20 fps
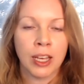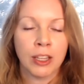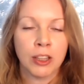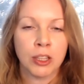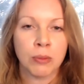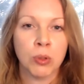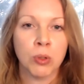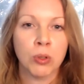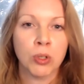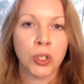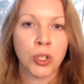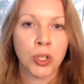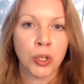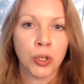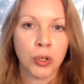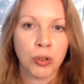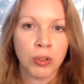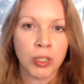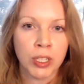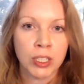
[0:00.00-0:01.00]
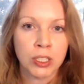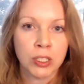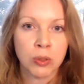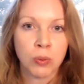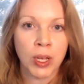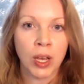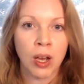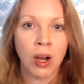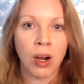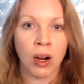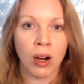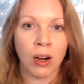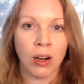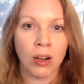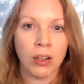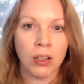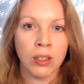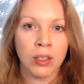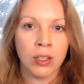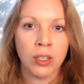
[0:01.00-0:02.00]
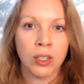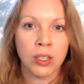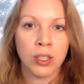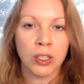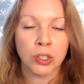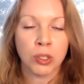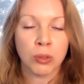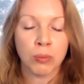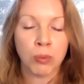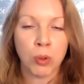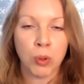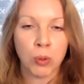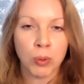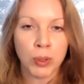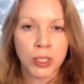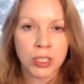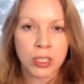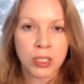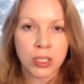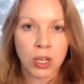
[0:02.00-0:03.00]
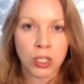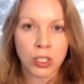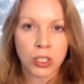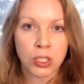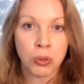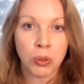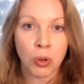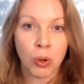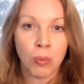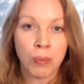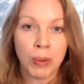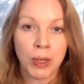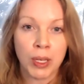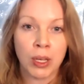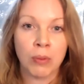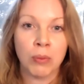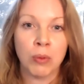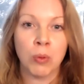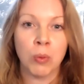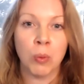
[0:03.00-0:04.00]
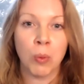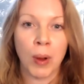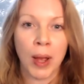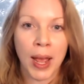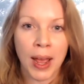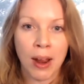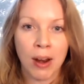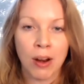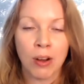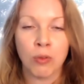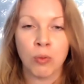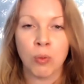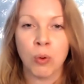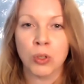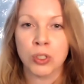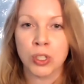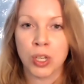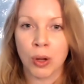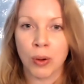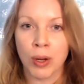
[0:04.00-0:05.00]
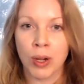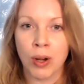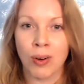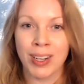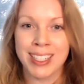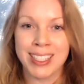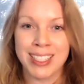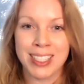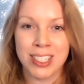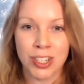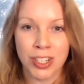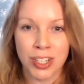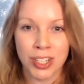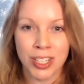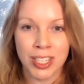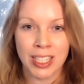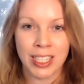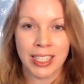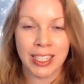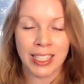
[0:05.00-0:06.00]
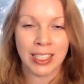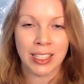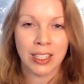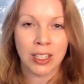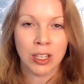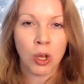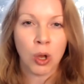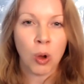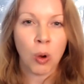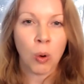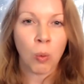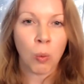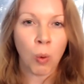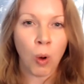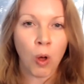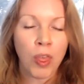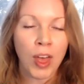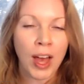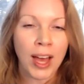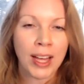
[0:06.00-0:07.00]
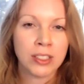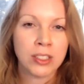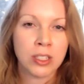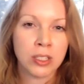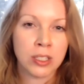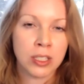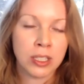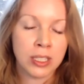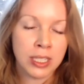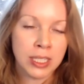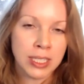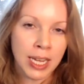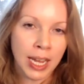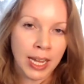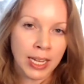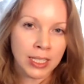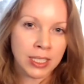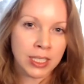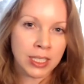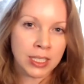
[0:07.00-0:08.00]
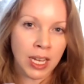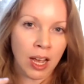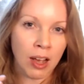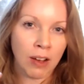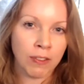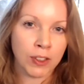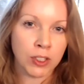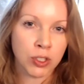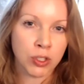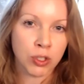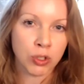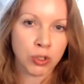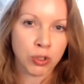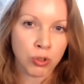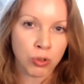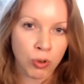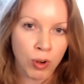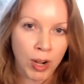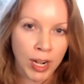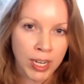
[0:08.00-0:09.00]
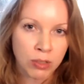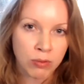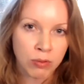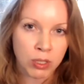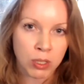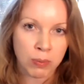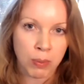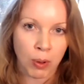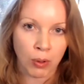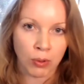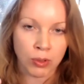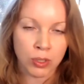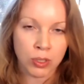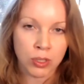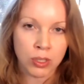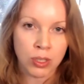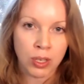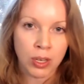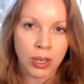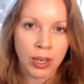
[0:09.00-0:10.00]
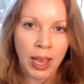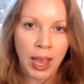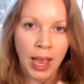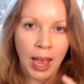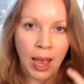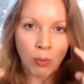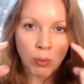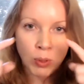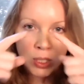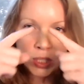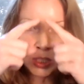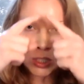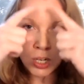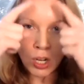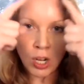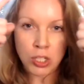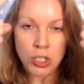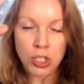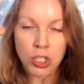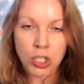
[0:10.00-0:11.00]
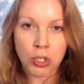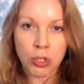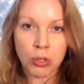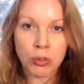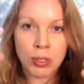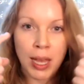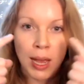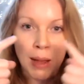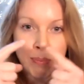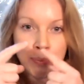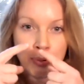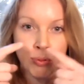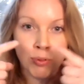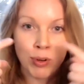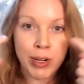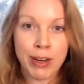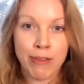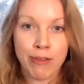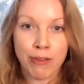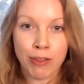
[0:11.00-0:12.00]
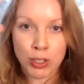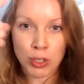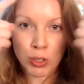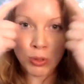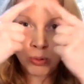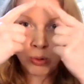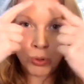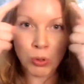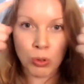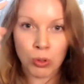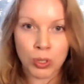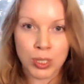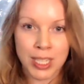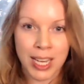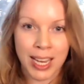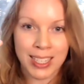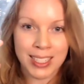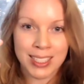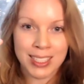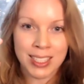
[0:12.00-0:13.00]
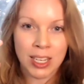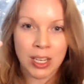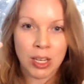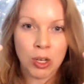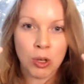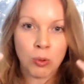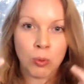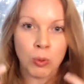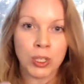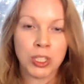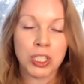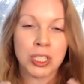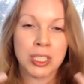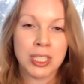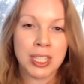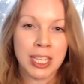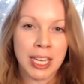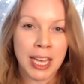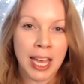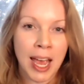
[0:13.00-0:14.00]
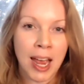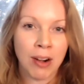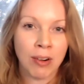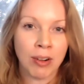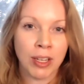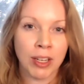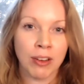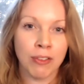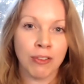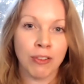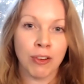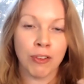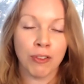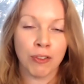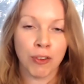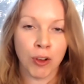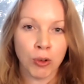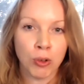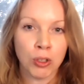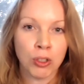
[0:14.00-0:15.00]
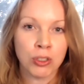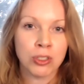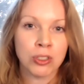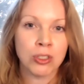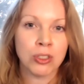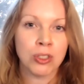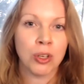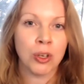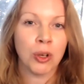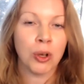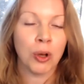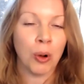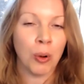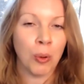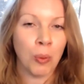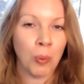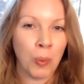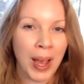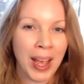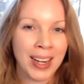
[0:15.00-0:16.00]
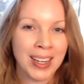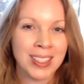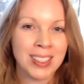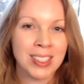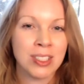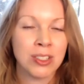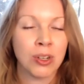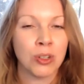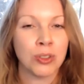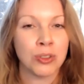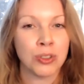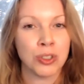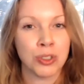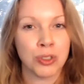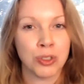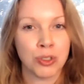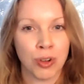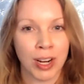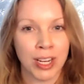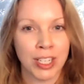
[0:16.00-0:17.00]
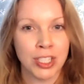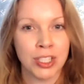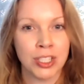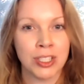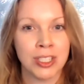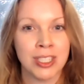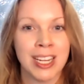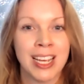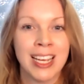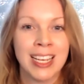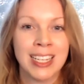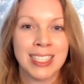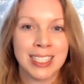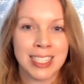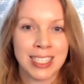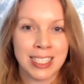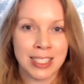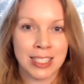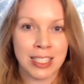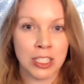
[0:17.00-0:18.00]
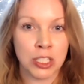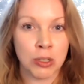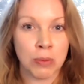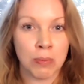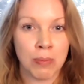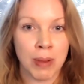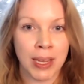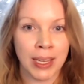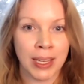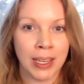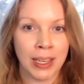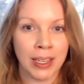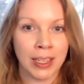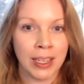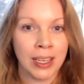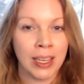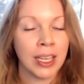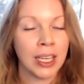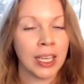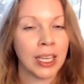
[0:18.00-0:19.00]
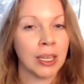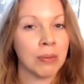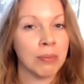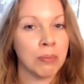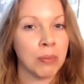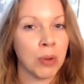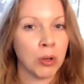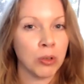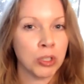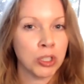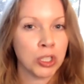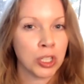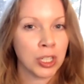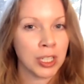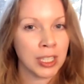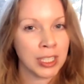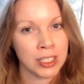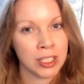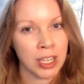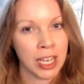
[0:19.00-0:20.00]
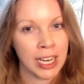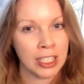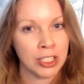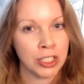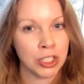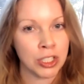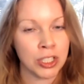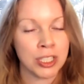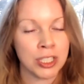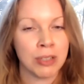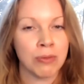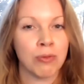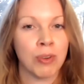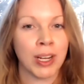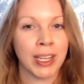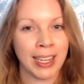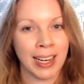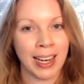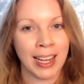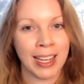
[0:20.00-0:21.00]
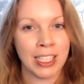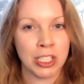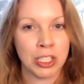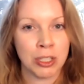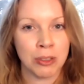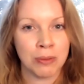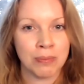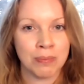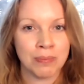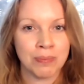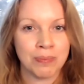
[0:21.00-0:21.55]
The more curious we are, the more we start to become aware of what's going on internally. What that does is it takes us out of a stress response, and we start to use our prefrontal cortex, which is the area for focus, awareness, concentration, decision-making, emotional intelligence, and regulation.